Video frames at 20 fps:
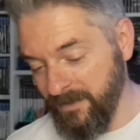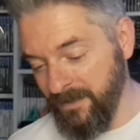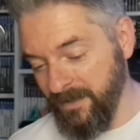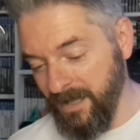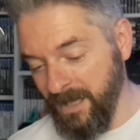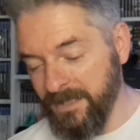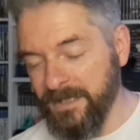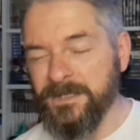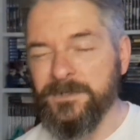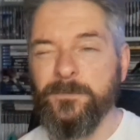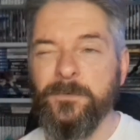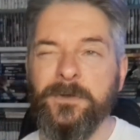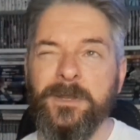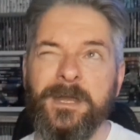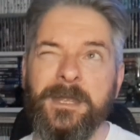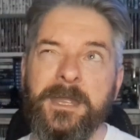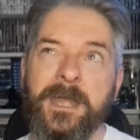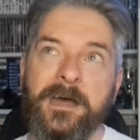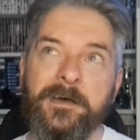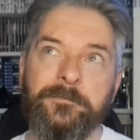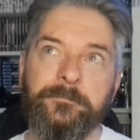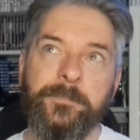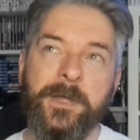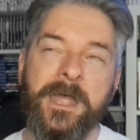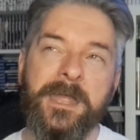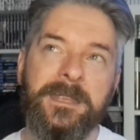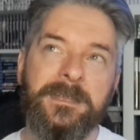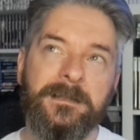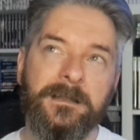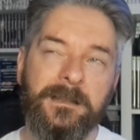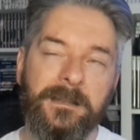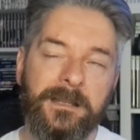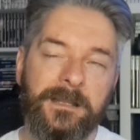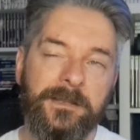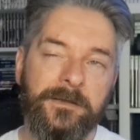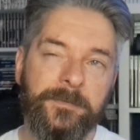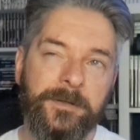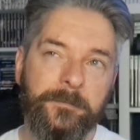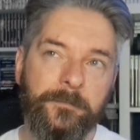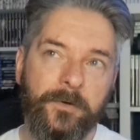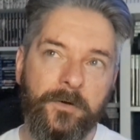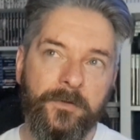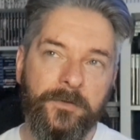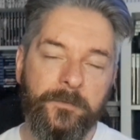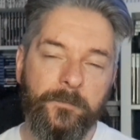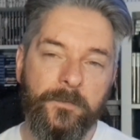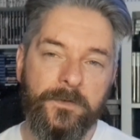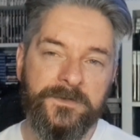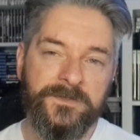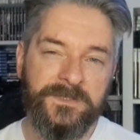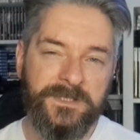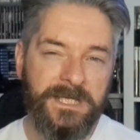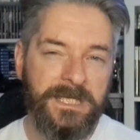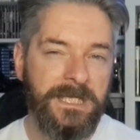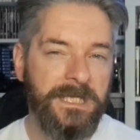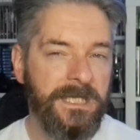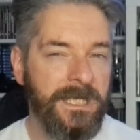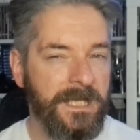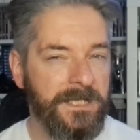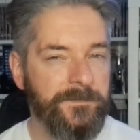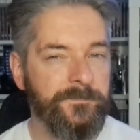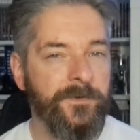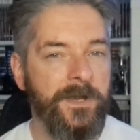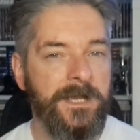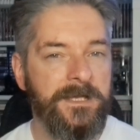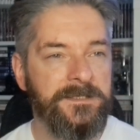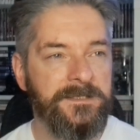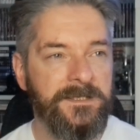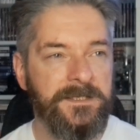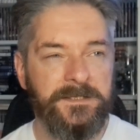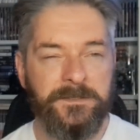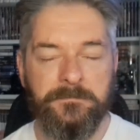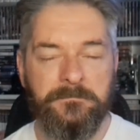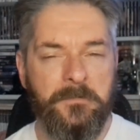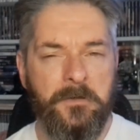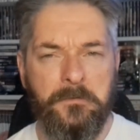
and this one I have paid a little bit more than what CEX price is.